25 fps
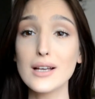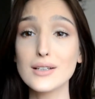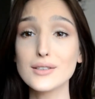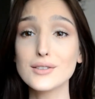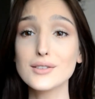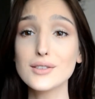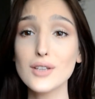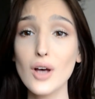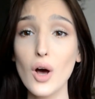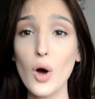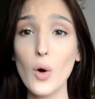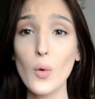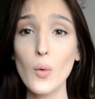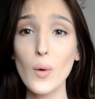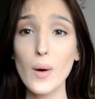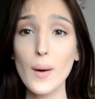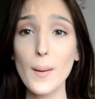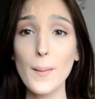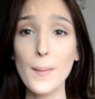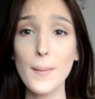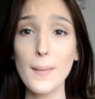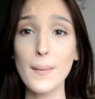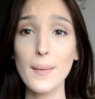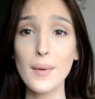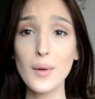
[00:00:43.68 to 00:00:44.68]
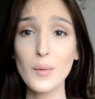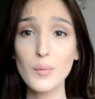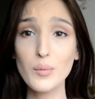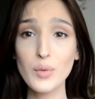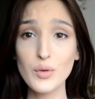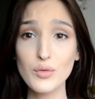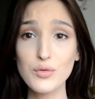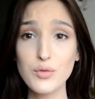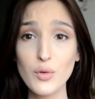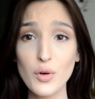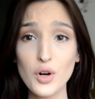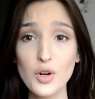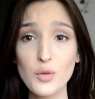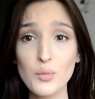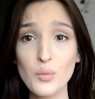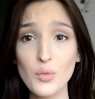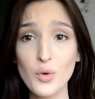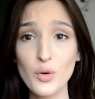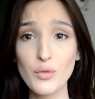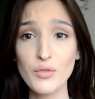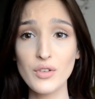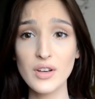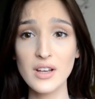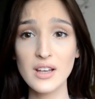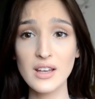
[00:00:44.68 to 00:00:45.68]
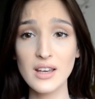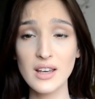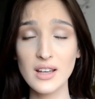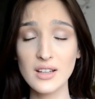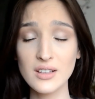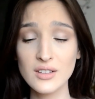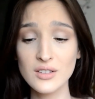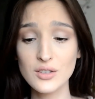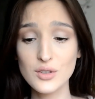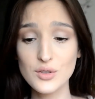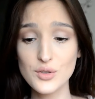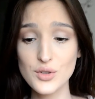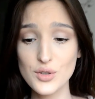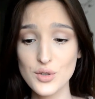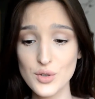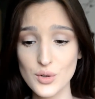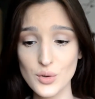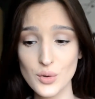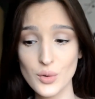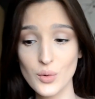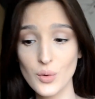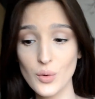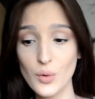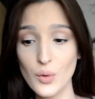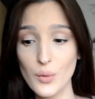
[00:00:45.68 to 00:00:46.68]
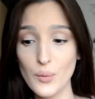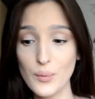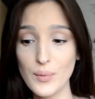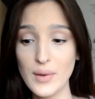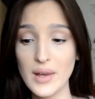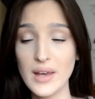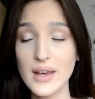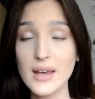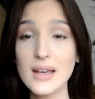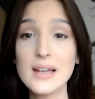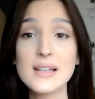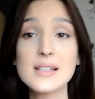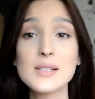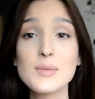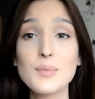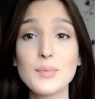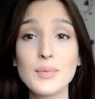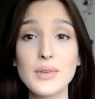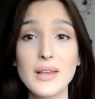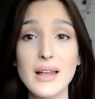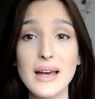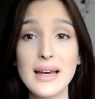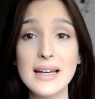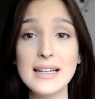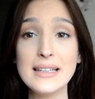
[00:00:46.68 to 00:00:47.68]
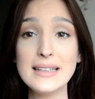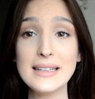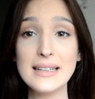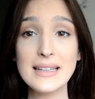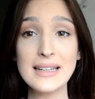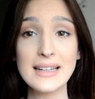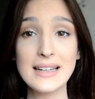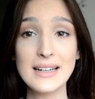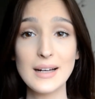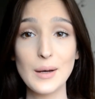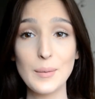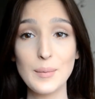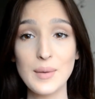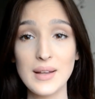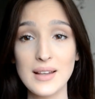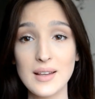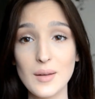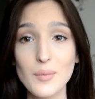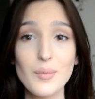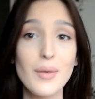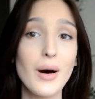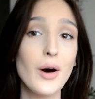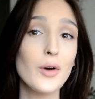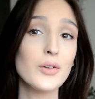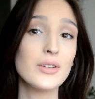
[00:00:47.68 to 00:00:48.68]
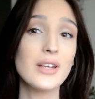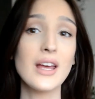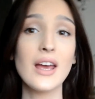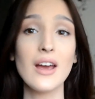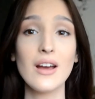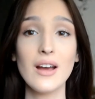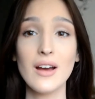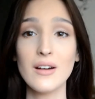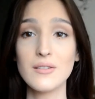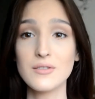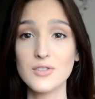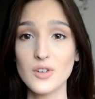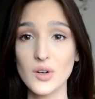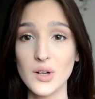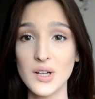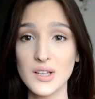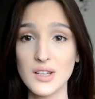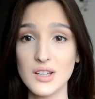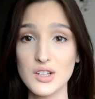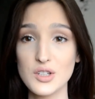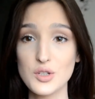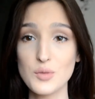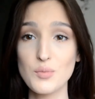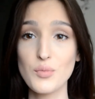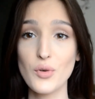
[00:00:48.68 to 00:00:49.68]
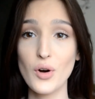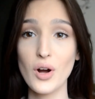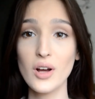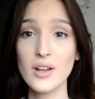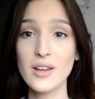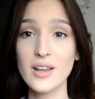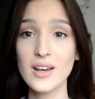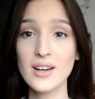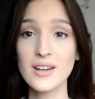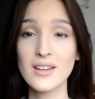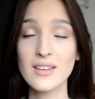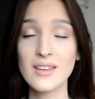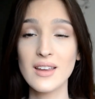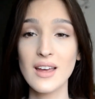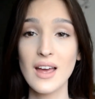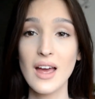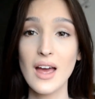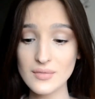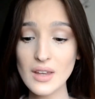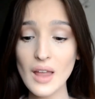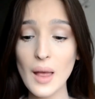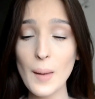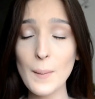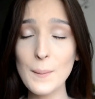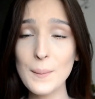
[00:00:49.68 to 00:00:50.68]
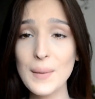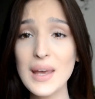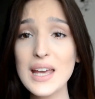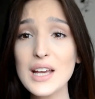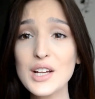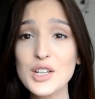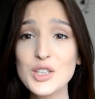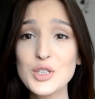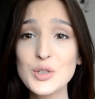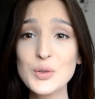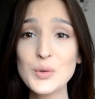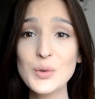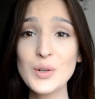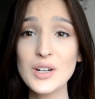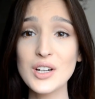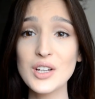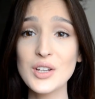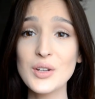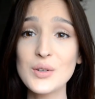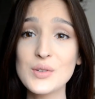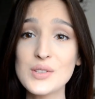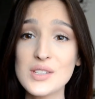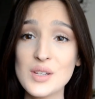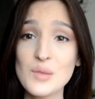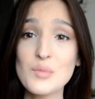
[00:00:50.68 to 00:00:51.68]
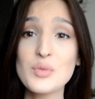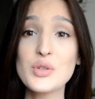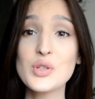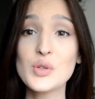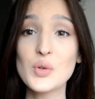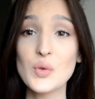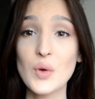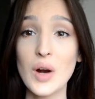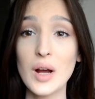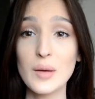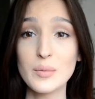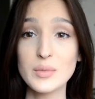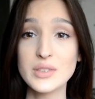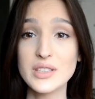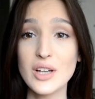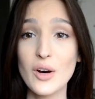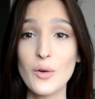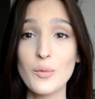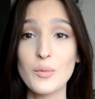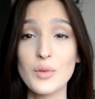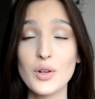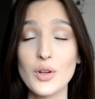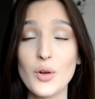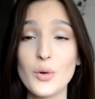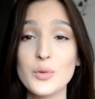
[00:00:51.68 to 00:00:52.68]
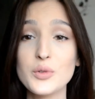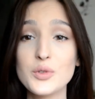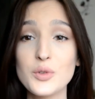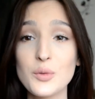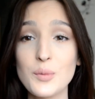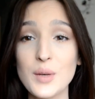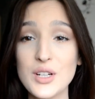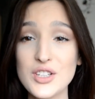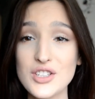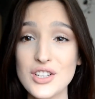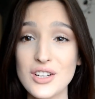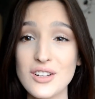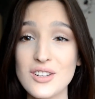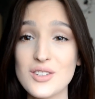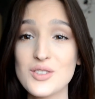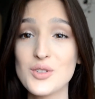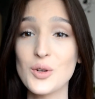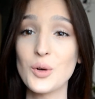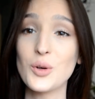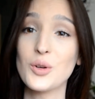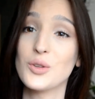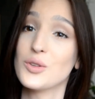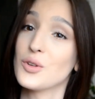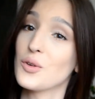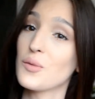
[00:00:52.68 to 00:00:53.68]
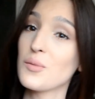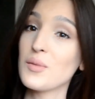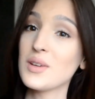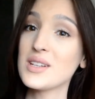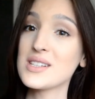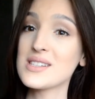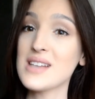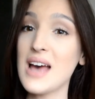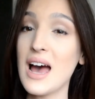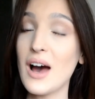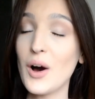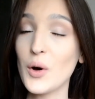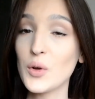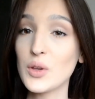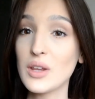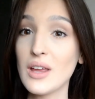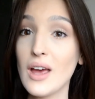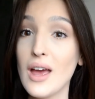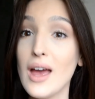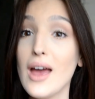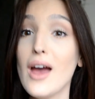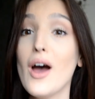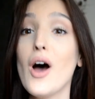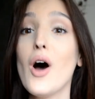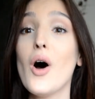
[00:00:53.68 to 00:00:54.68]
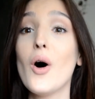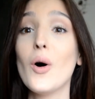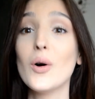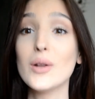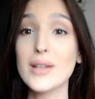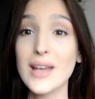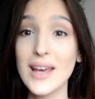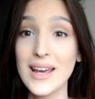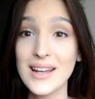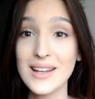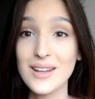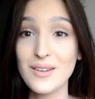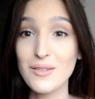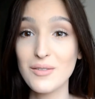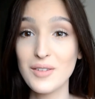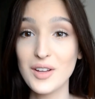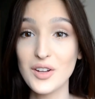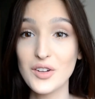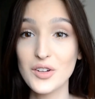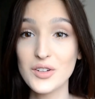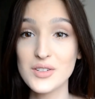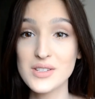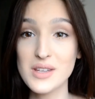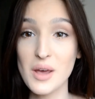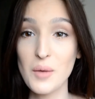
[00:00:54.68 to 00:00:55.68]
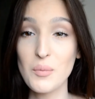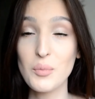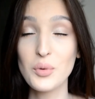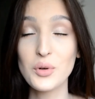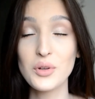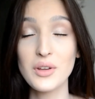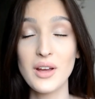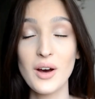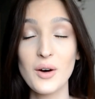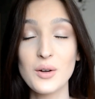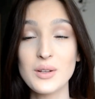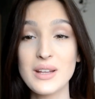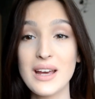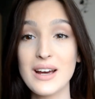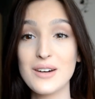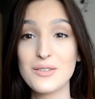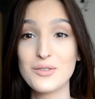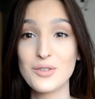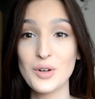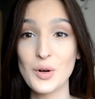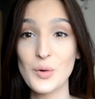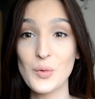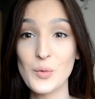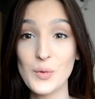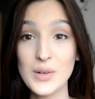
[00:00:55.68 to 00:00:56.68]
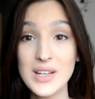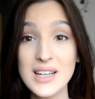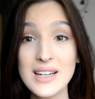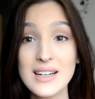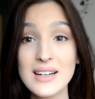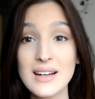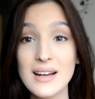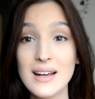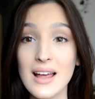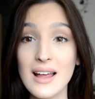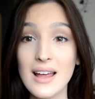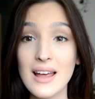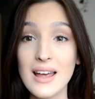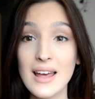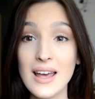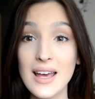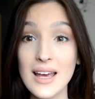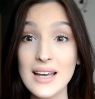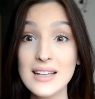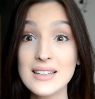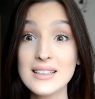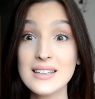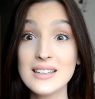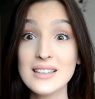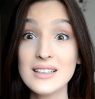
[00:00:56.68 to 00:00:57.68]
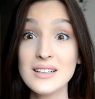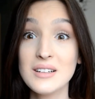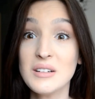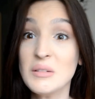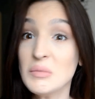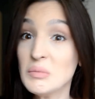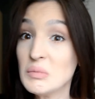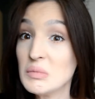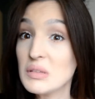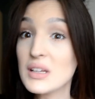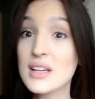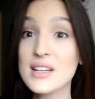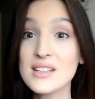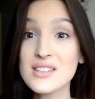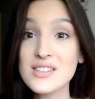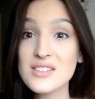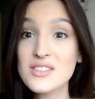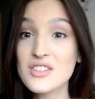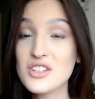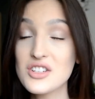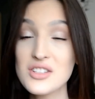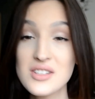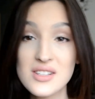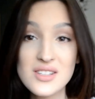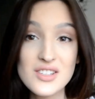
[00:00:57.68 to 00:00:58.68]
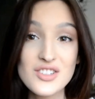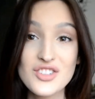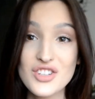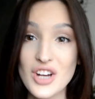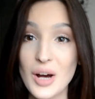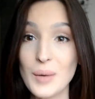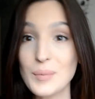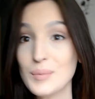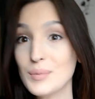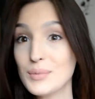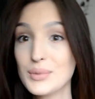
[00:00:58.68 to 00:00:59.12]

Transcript: so before moving into me explaining a bit about every and each product, make sure you subscribe down below to my channel so you don't miss out on any videos I put out every week, and let's just jump